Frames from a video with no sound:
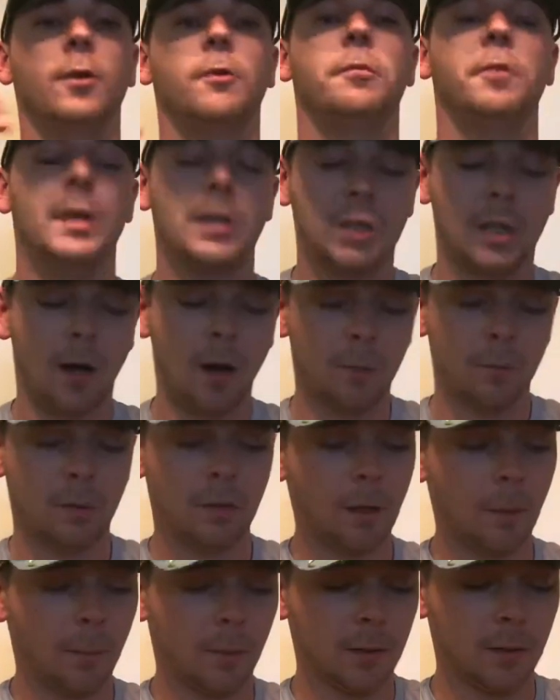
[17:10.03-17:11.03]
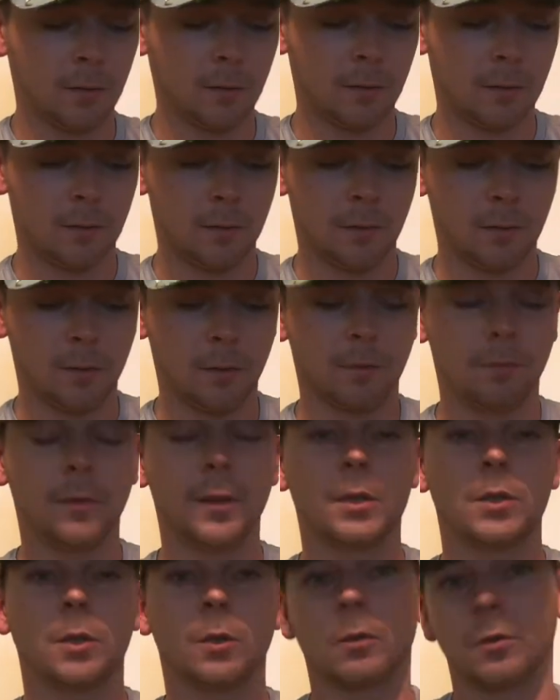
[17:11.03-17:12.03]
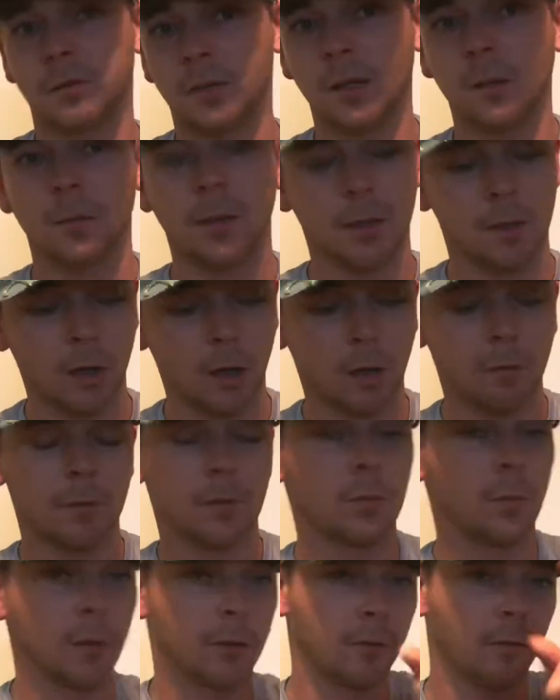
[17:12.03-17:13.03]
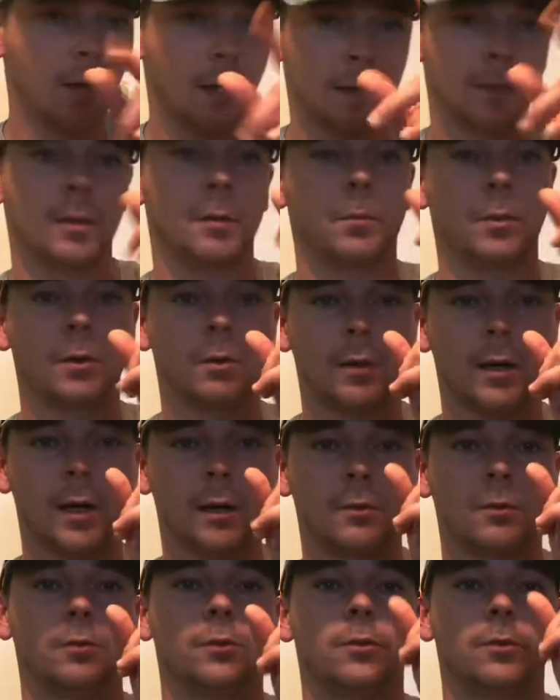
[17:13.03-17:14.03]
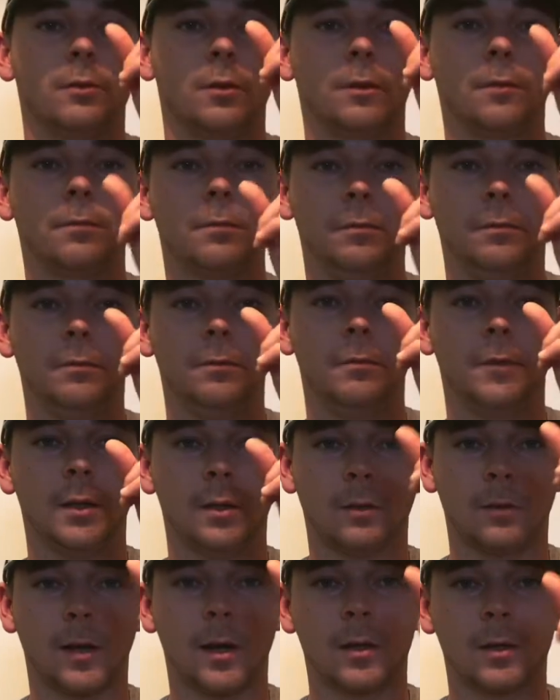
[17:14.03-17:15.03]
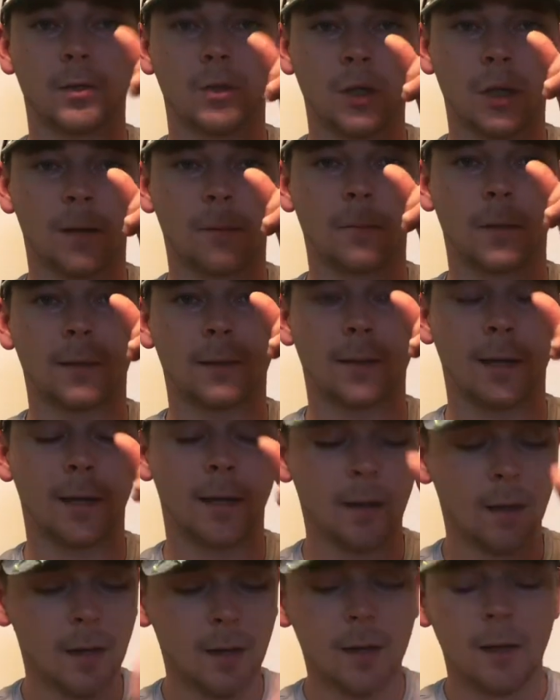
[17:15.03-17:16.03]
fish comes up, and the fish, you'll see him get nervous with your rod tip. It'll kind of jump like that.